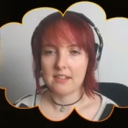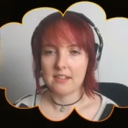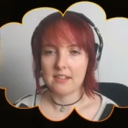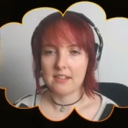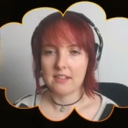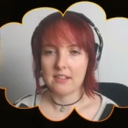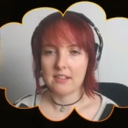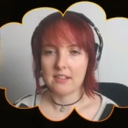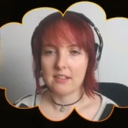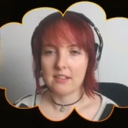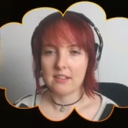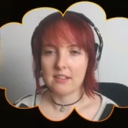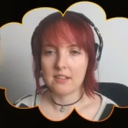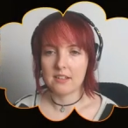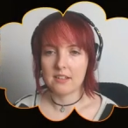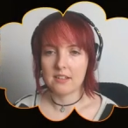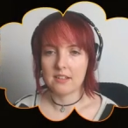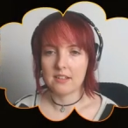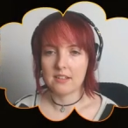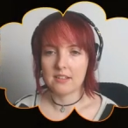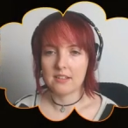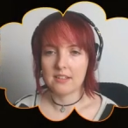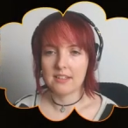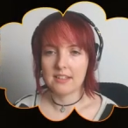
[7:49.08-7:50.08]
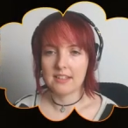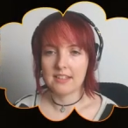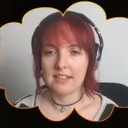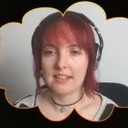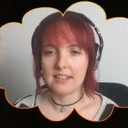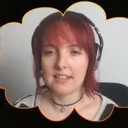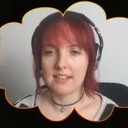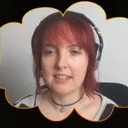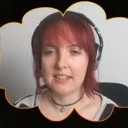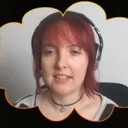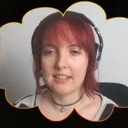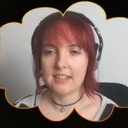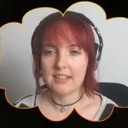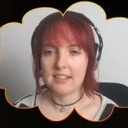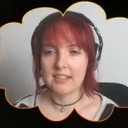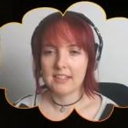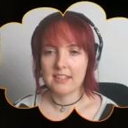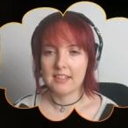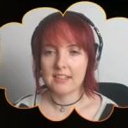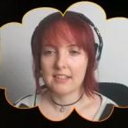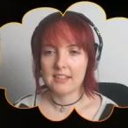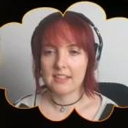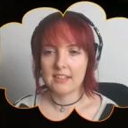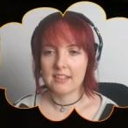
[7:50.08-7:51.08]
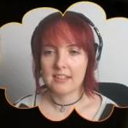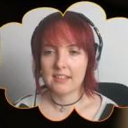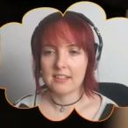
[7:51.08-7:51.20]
(no one is talking)